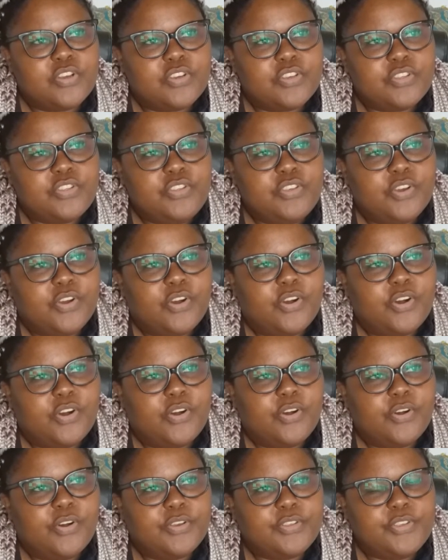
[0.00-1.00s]

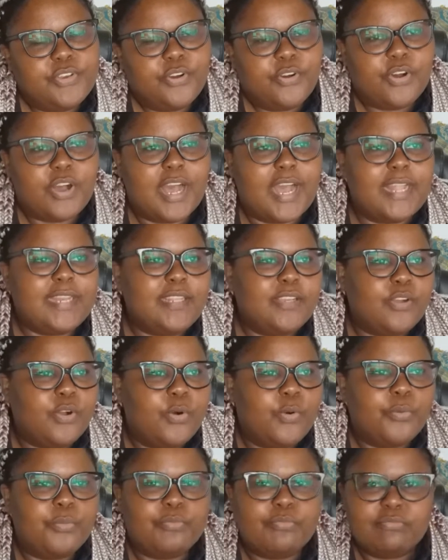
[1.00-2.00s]
Your
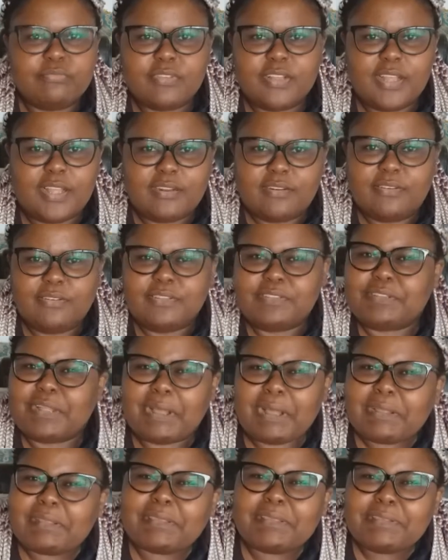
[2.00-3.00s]
honeycomb, I don't know, is
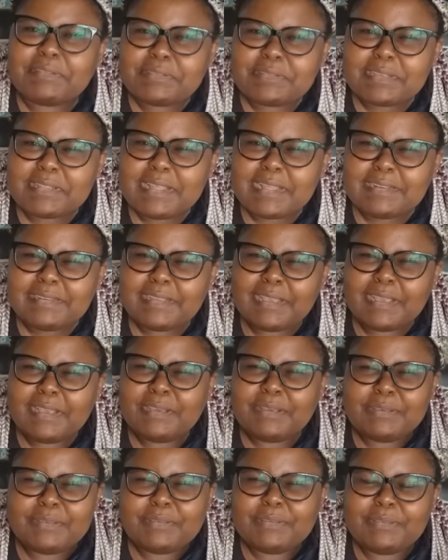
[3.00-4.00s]
that, can you say that?
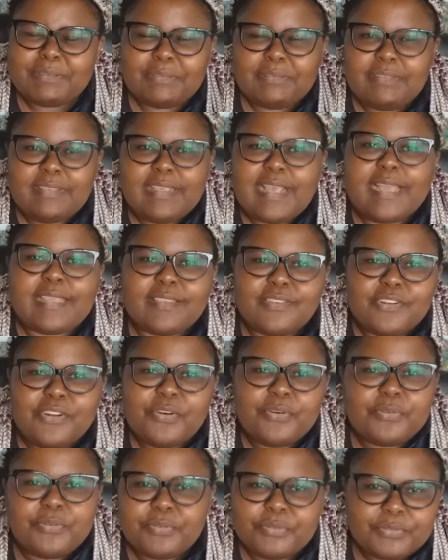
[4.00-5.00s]
Yeah,
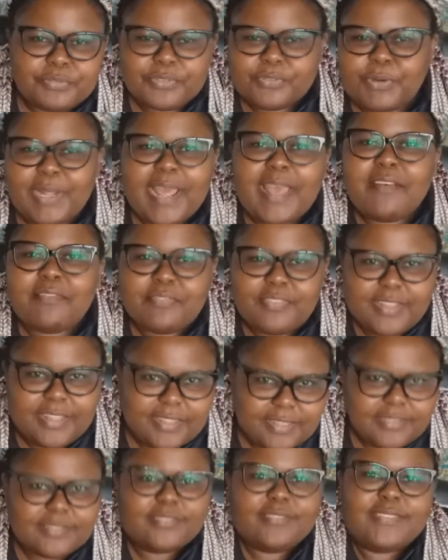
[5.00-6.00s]

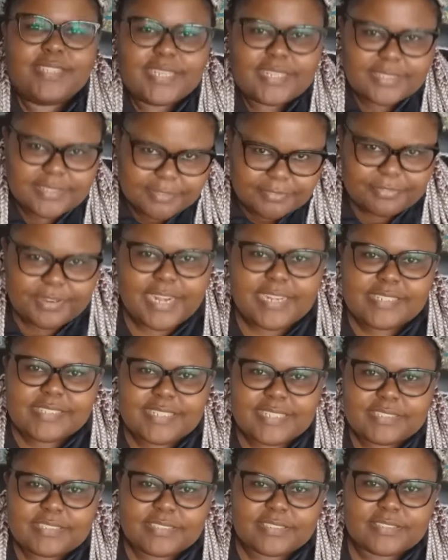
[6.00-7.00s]
whatever, the front
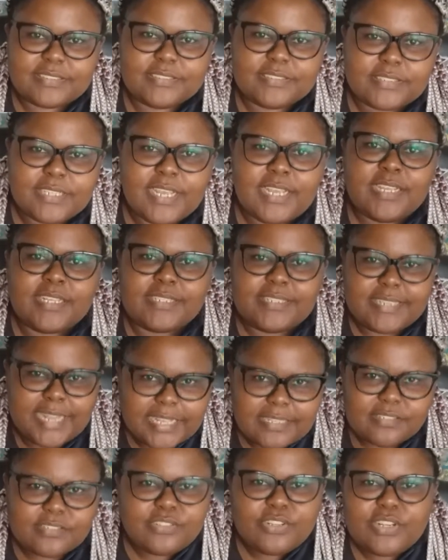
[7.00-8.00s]
section
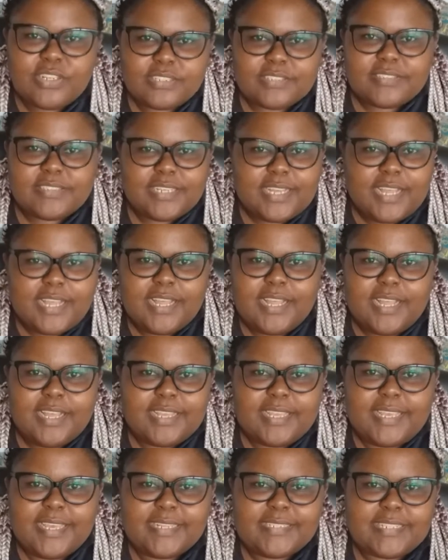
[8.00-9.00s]
does not
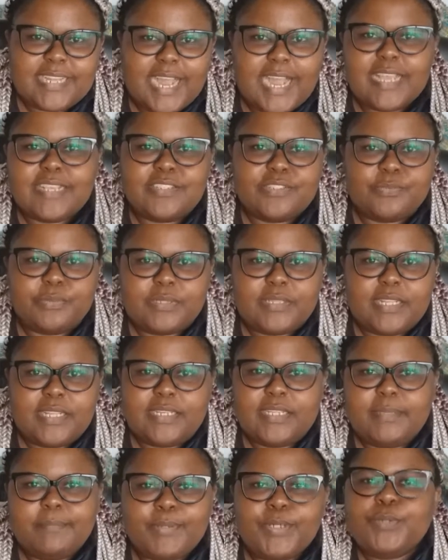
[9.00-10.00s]
get touched with
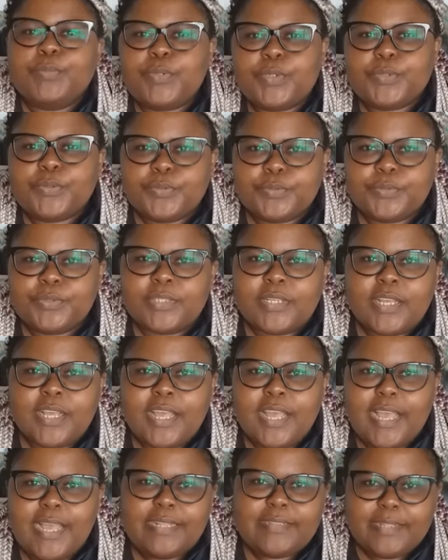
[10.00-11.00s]
any poo-poo,
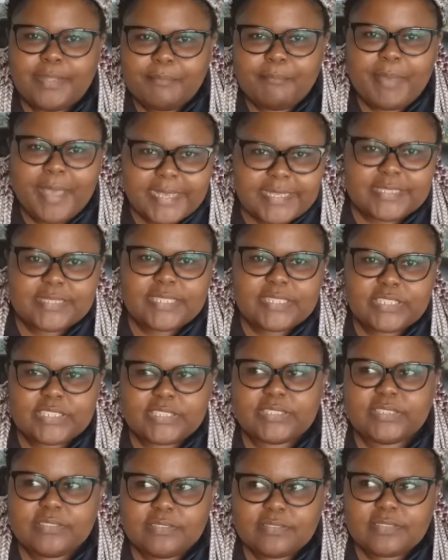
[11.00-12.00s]
and the back
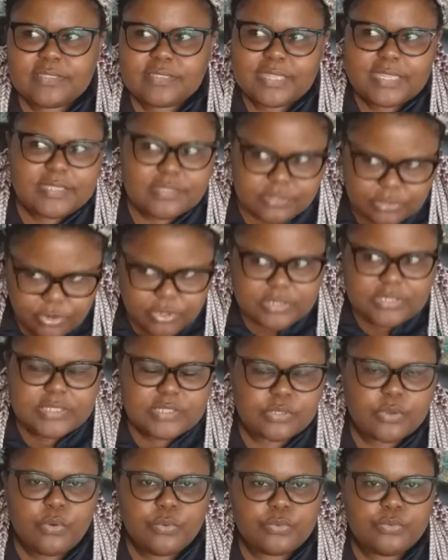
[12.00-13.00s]
section stays on
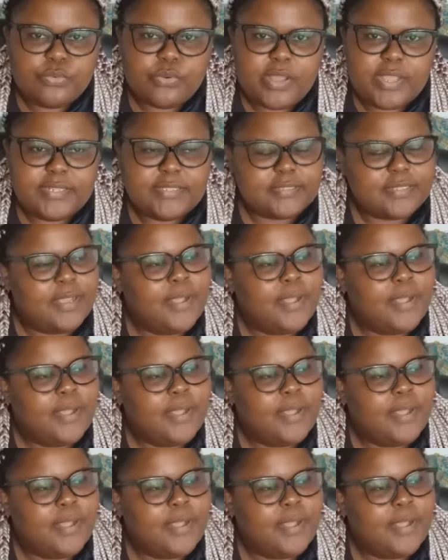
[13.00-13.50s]
its own, right?